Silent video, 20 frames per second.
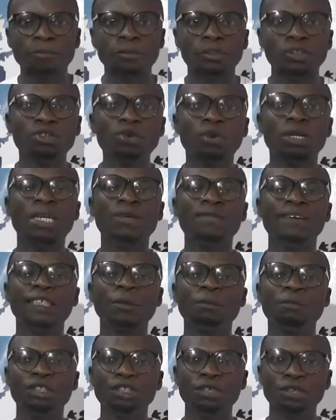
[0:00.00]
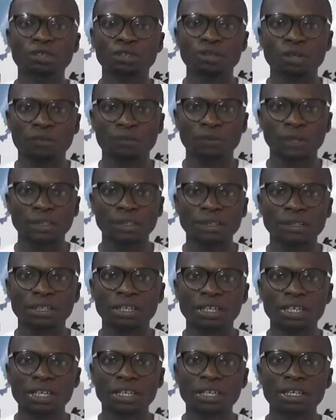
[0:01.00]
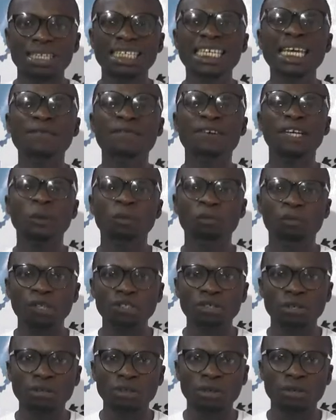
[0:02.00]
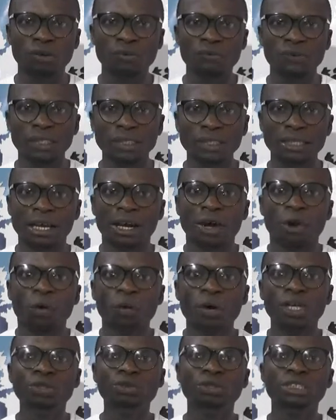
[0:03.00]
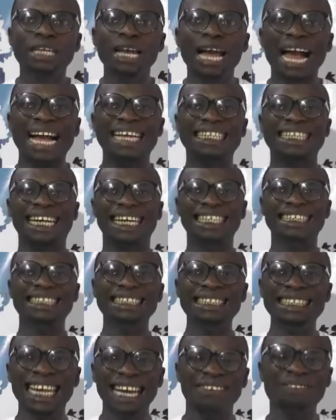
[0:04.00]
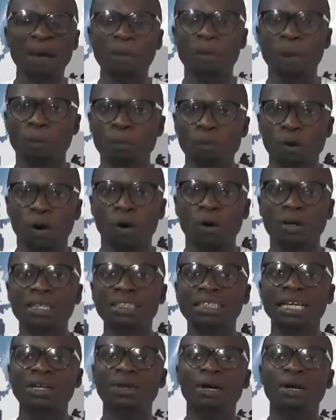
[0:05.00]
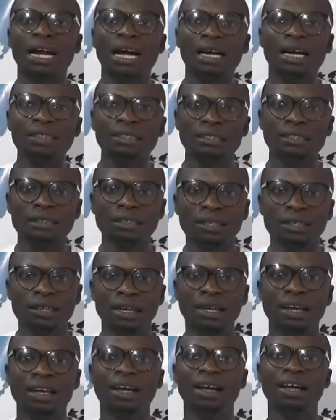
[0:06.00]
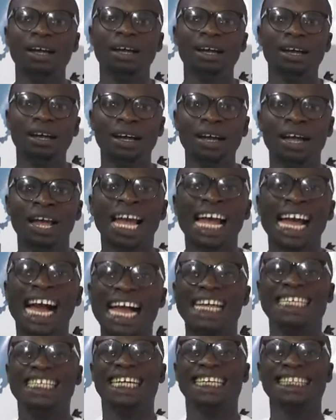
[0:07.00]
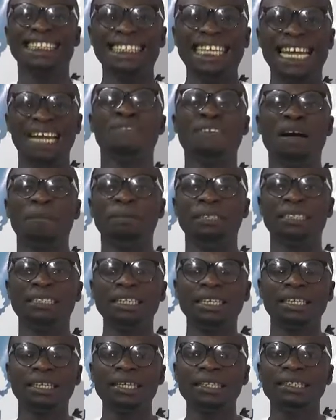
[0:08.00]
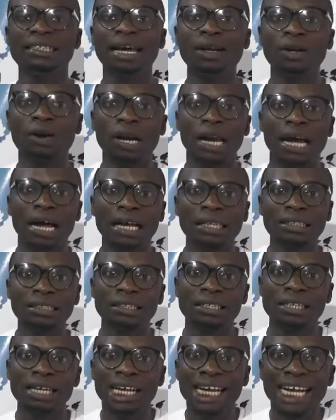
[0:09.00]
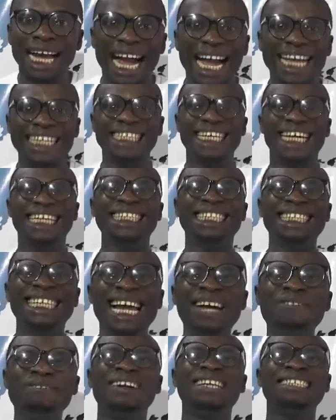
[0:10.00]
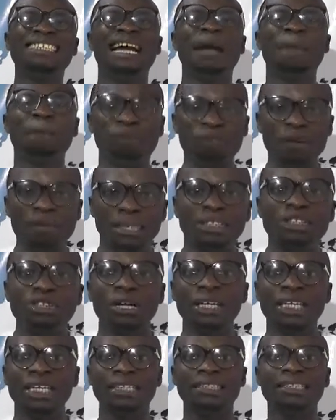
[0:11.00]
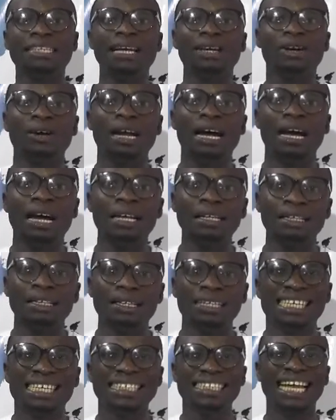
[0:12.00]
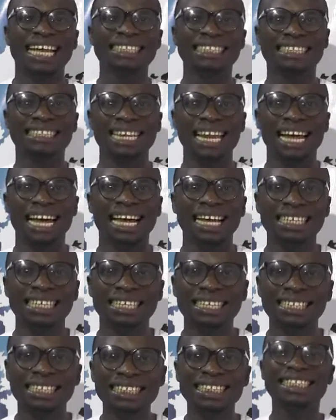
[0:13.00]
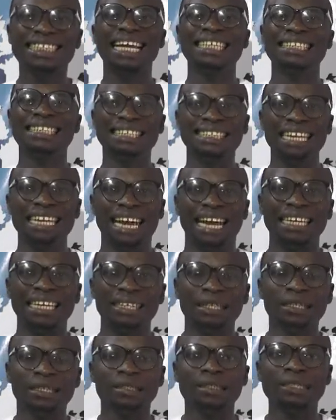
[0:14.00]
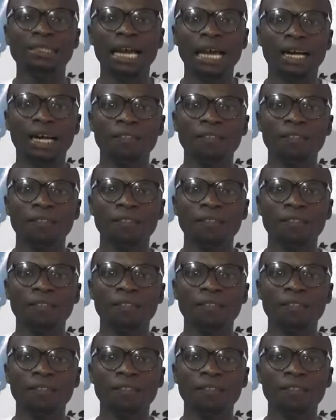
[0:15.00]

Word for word: So give expression to your faith. Give expression to your faith. When you say, "I can never be poor," is that not loud? "I can never be sick," is that not loud? "I can never die prematurely," is that not loud? That is loud. That is loud, sir.